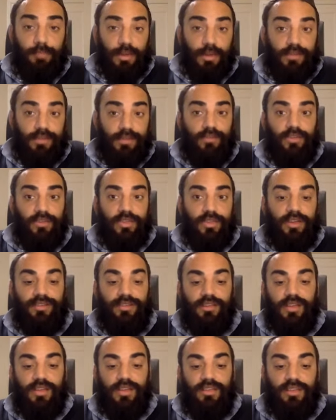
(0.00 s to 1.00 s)
because everything
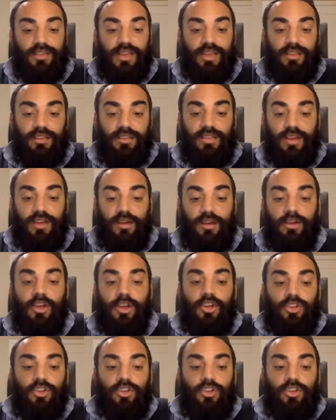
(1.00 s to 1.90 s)
is contained in there,